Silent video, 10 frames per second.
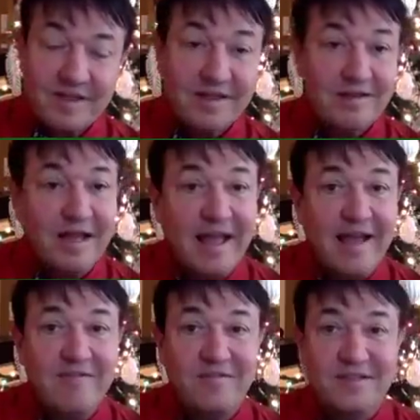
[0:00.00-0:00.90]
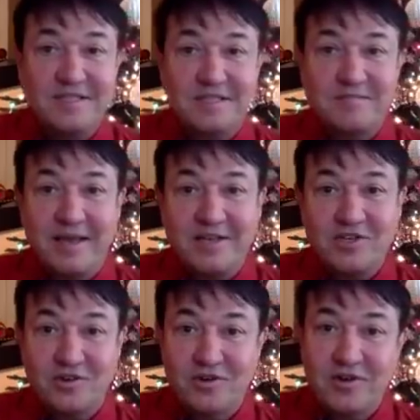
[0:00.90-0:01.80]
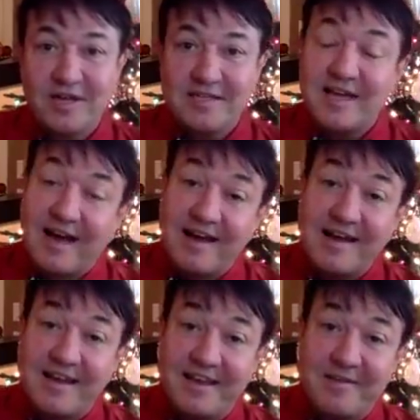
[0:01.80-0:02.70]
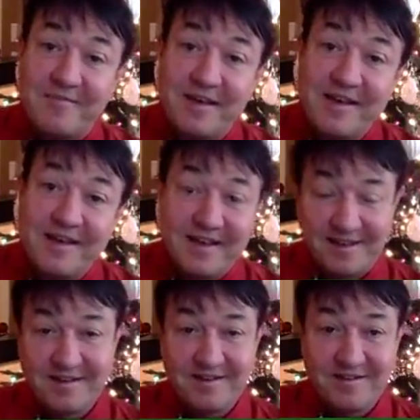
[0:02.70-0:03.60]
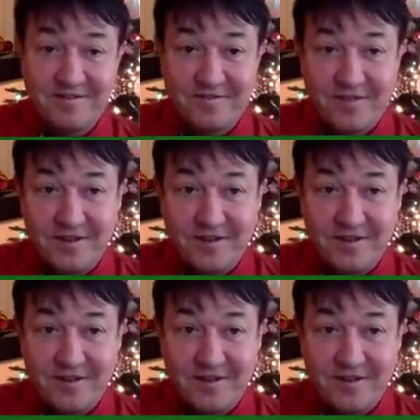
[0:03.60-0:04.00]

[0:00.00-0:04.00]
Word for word: uh, have this special time of,